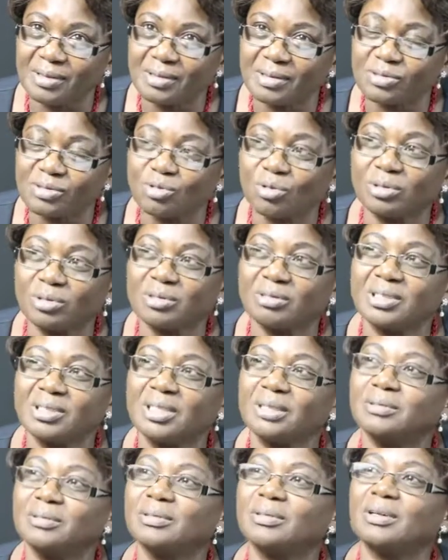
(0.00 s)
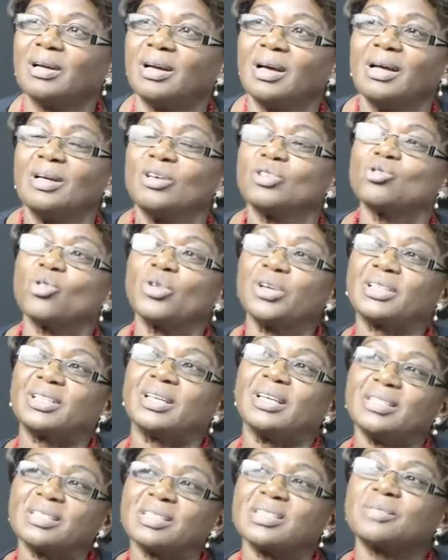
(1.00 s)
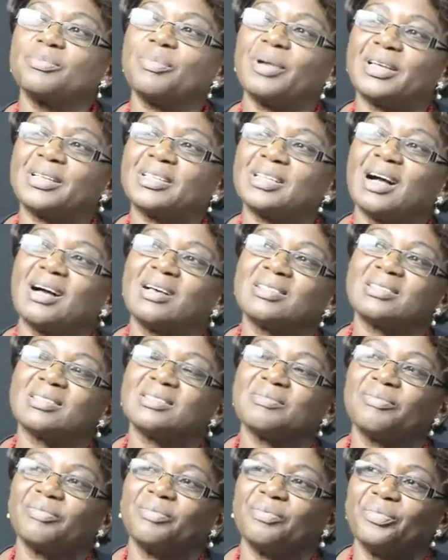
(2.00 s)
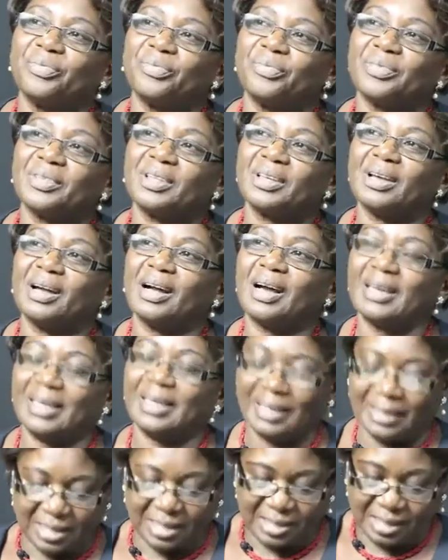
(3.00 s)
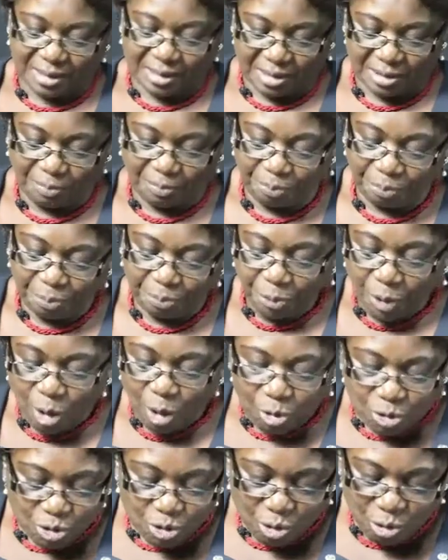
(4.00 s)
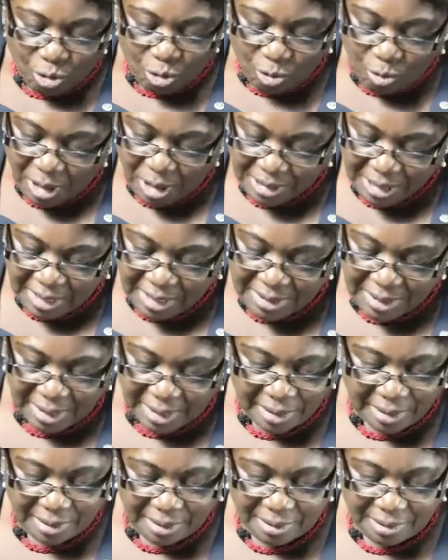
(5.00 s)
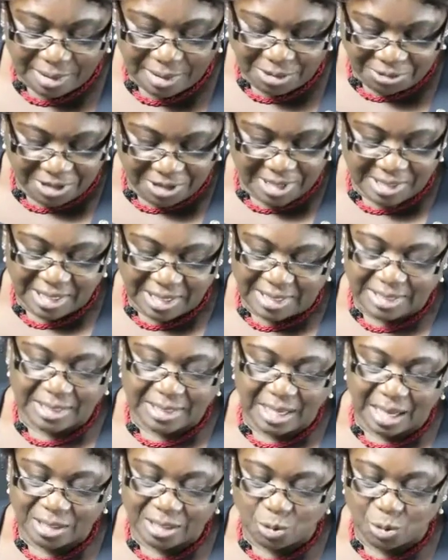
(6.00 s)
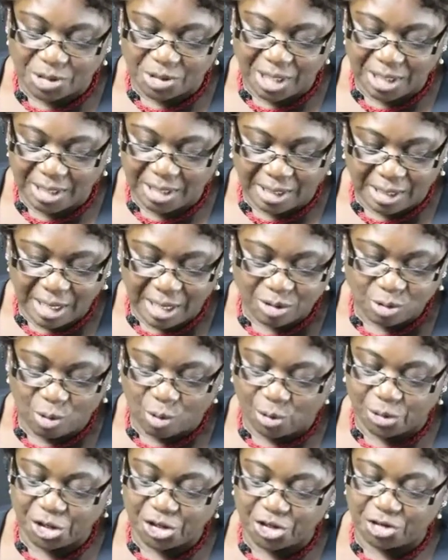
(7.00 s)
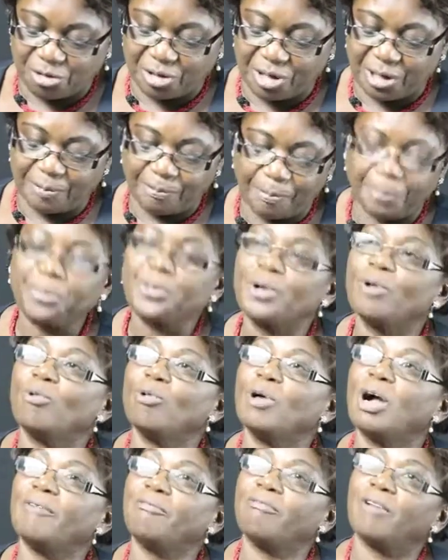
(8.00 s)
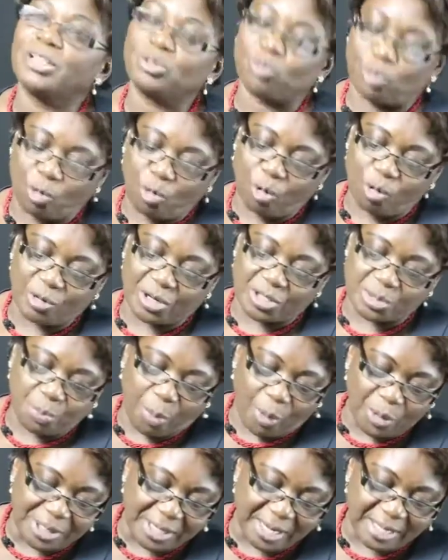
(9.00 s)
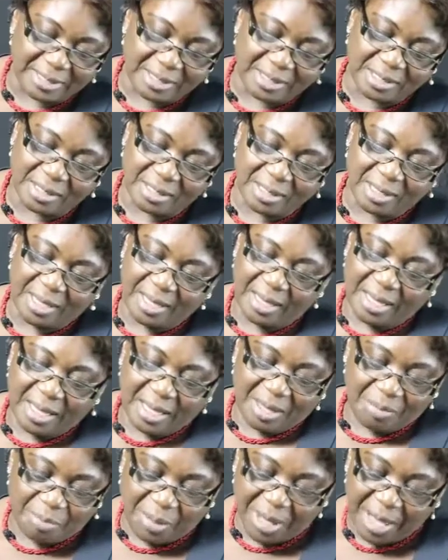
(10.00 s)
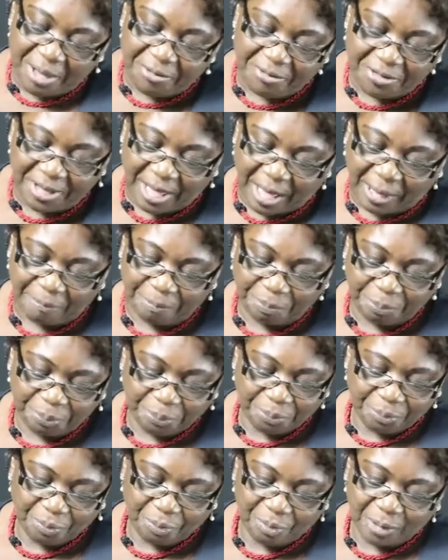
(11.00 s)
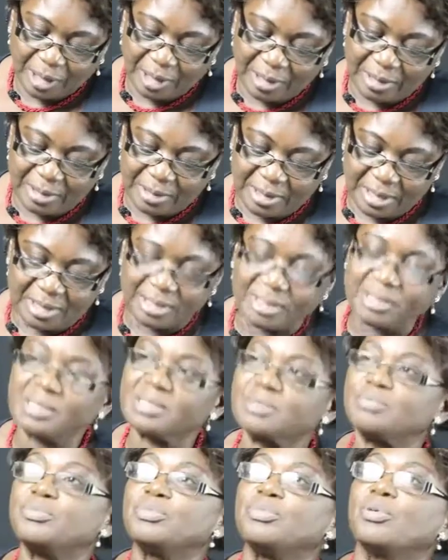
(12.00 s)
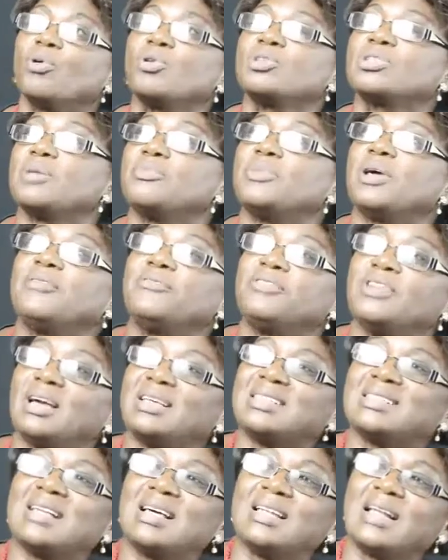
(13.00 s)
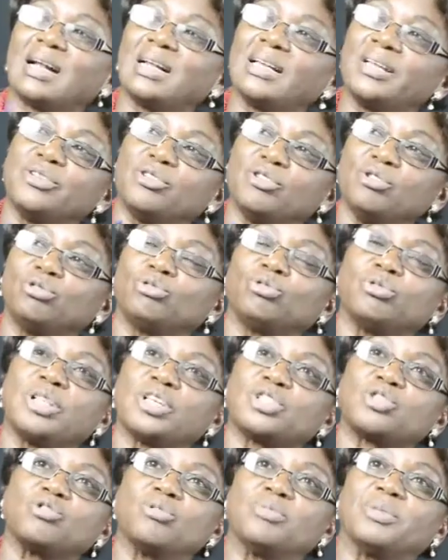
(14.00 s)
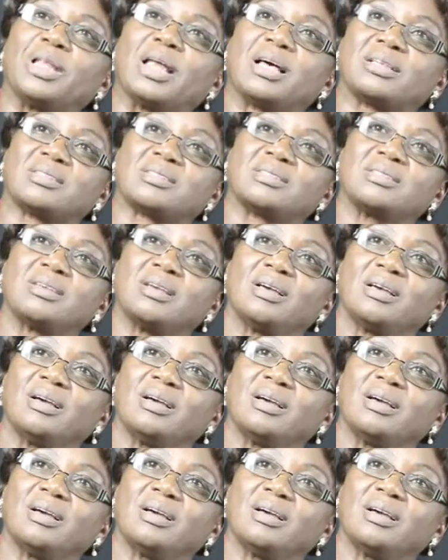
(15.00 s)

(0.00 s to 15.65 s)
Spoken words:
It's not really, so it hits it by chance and eats it. So what are the differences here? As we said, in classical conditioning, we have what we call respondent behavior. This is because the behavior is directly due to the stimulus.